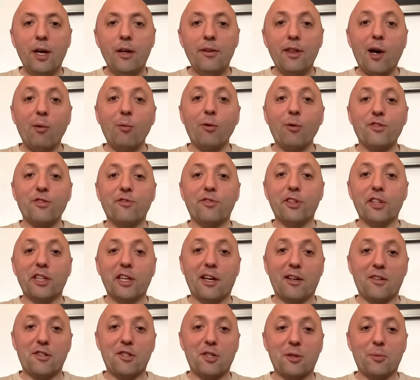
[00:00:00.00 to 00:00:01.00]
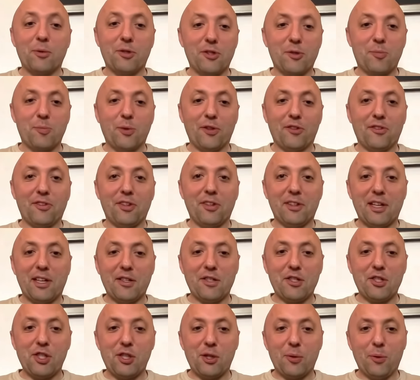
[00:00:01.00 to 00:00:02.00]
That was funny, actually, with his birthday
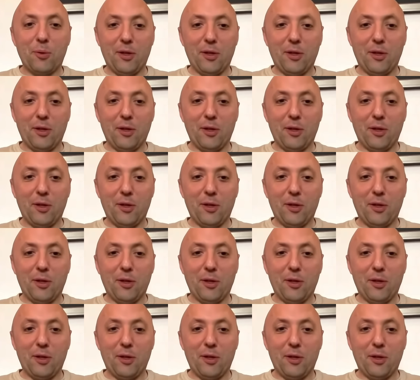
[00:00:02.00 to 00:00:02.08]
last year.